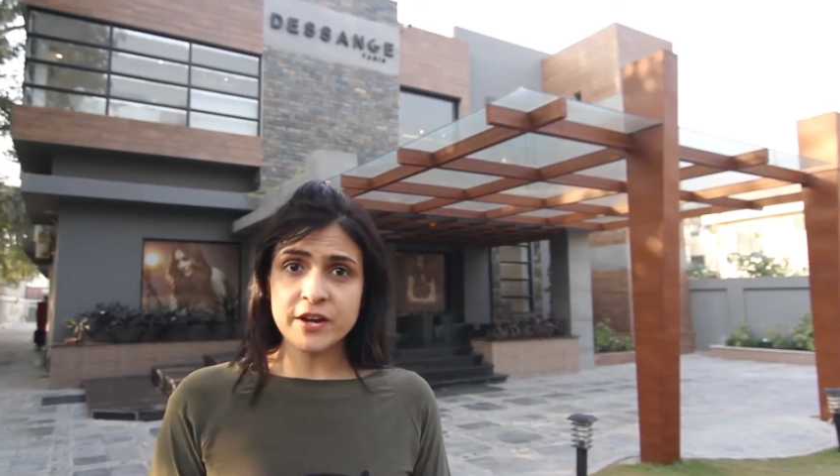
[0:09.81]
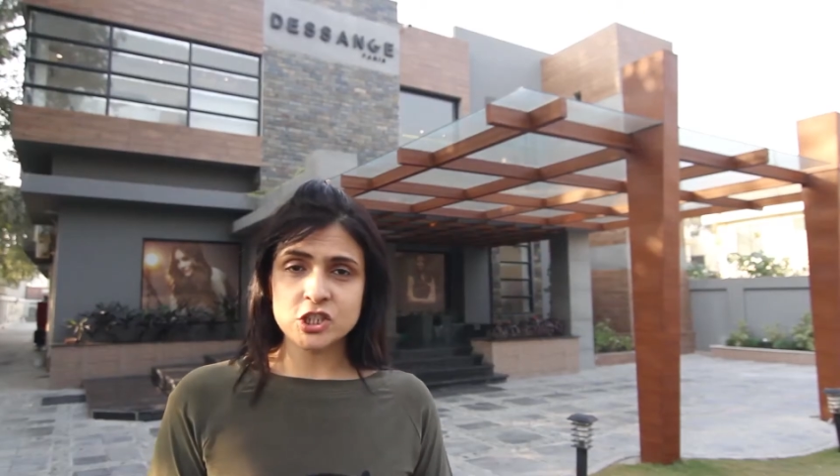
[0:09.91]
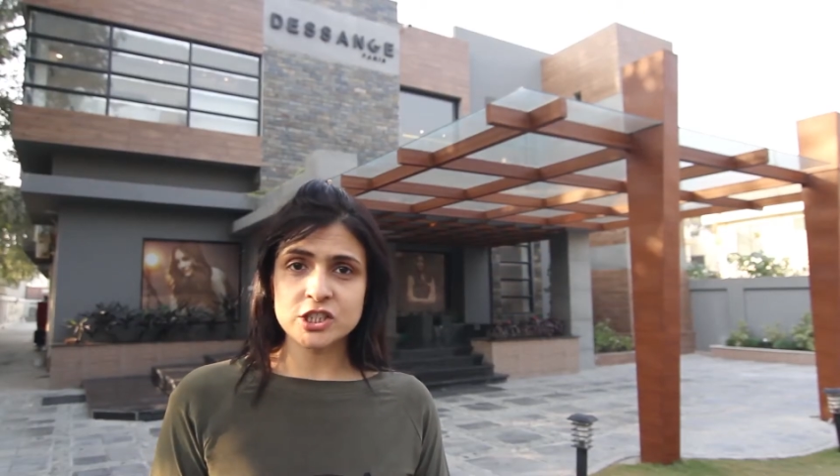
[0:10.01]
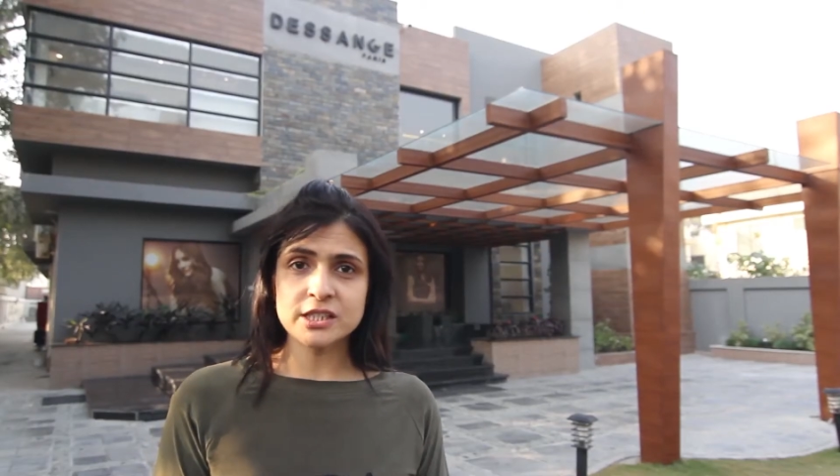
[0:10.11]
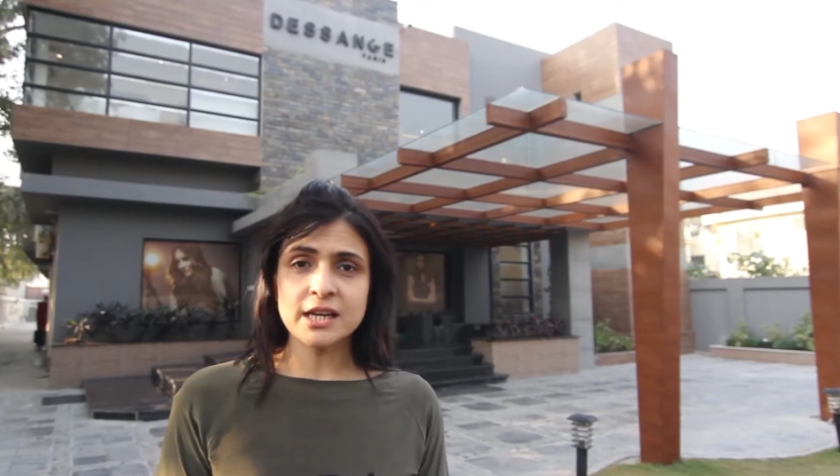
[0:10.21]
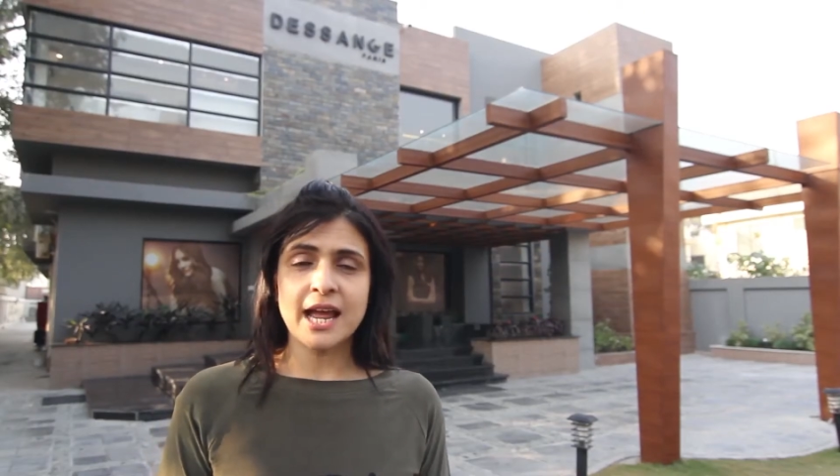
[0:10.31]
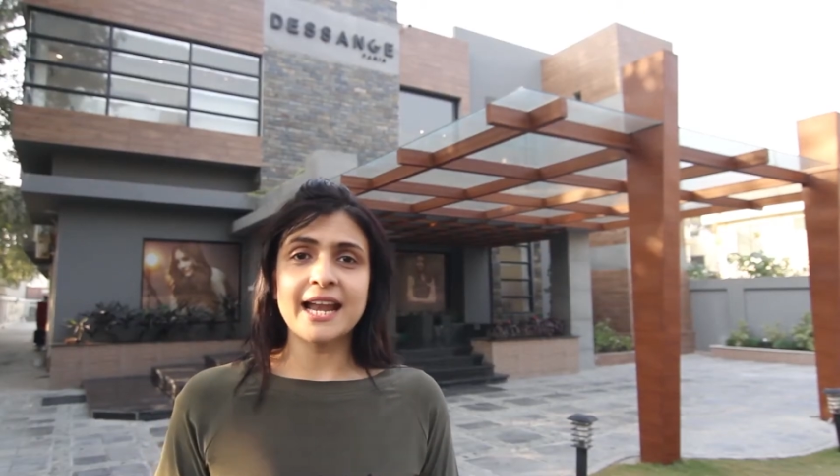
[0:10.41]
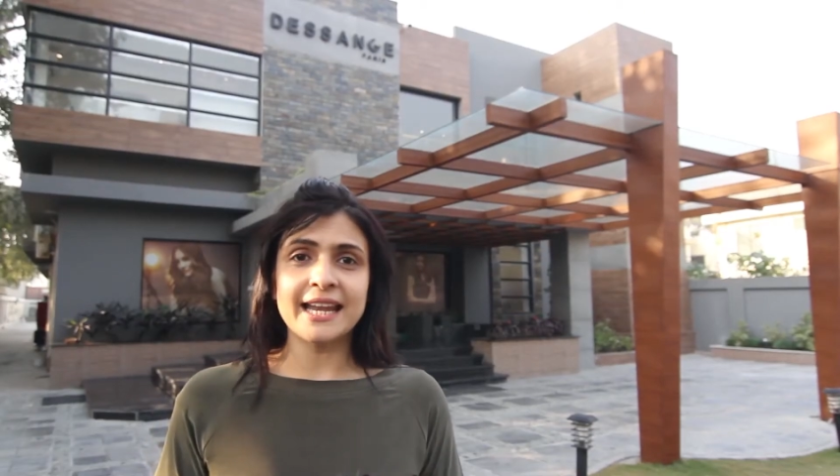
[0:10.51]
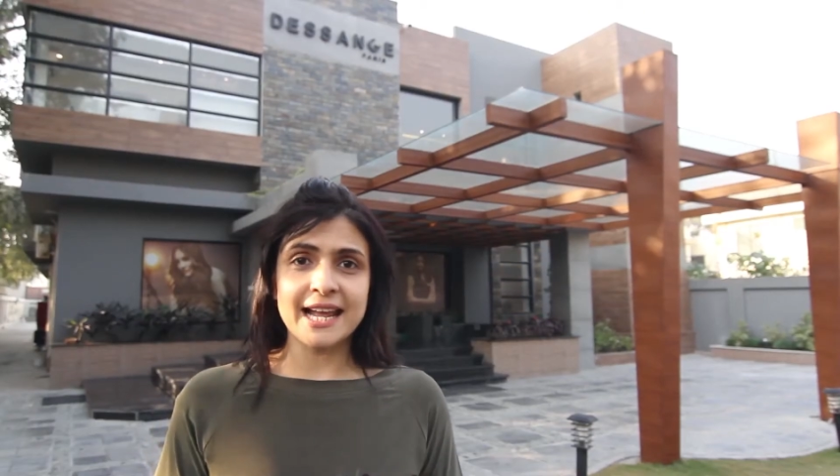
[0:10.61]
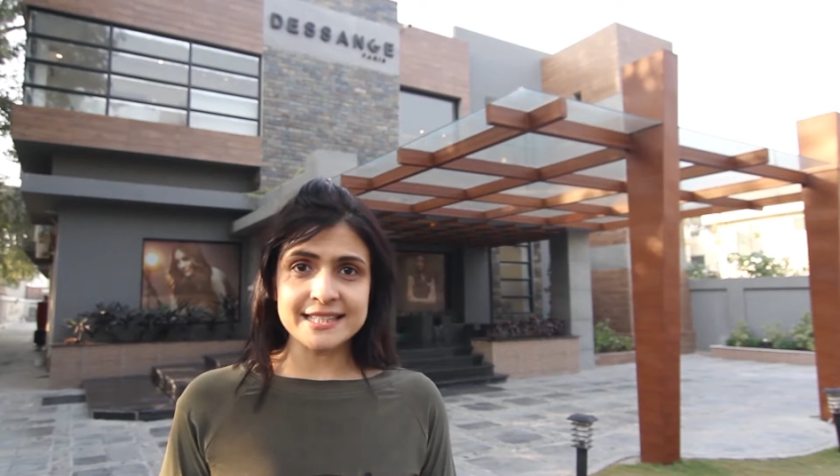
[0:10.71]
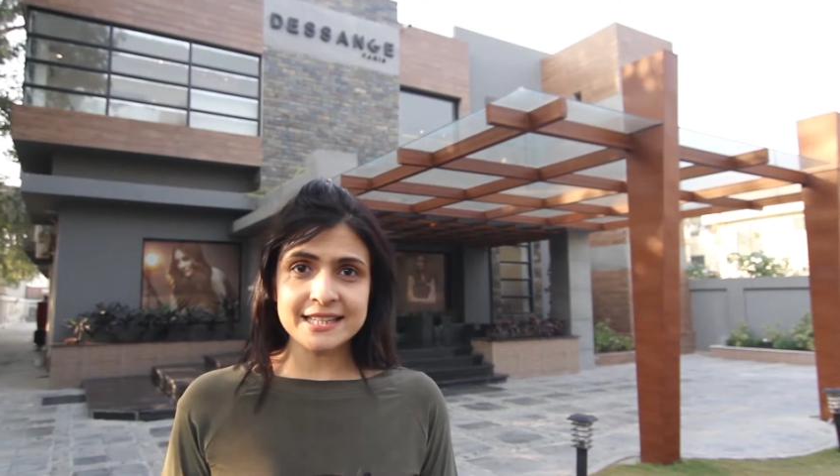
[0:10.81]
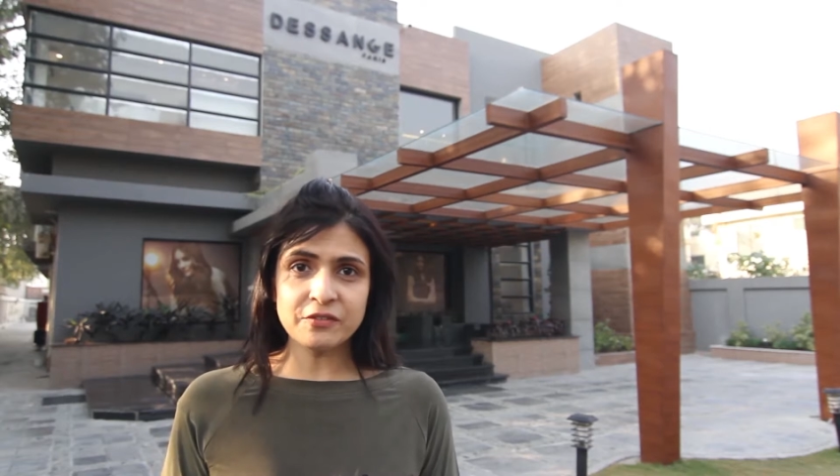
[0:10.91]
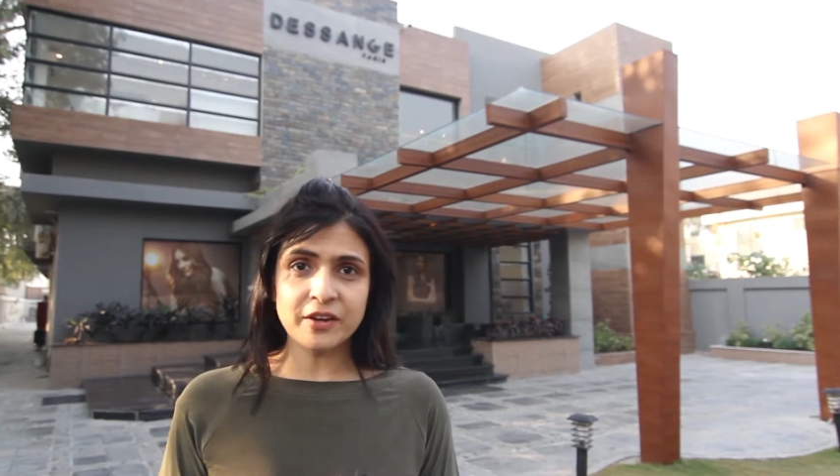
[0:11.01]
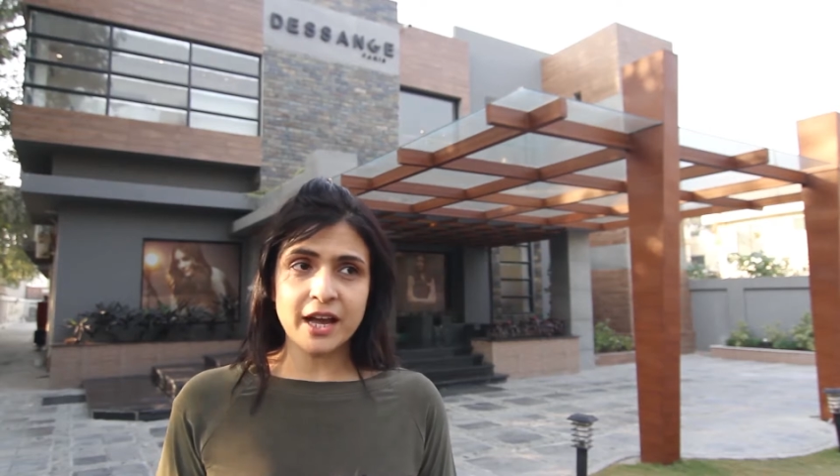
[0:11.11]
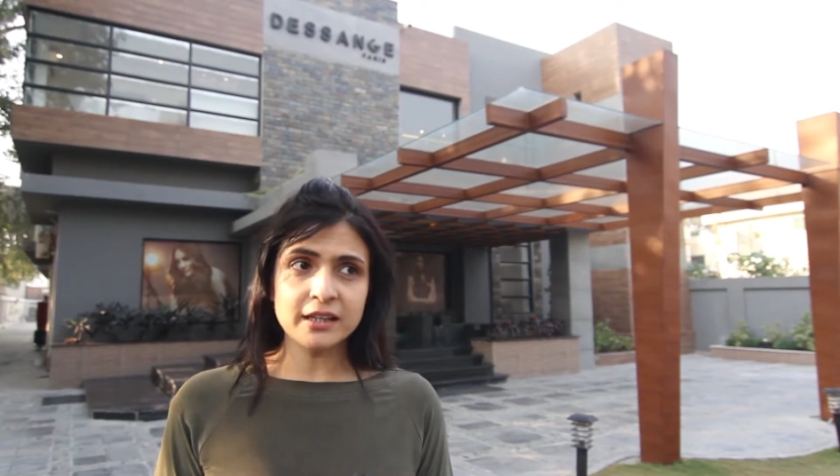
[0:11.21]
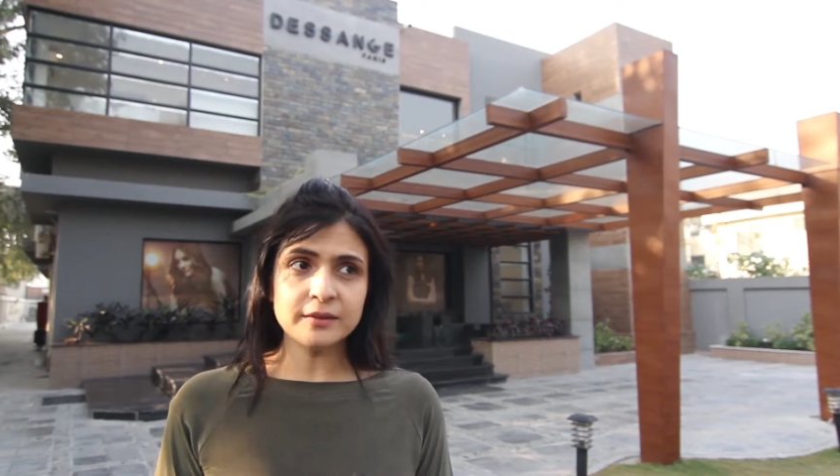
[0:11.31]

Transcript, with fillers: facial and we've done.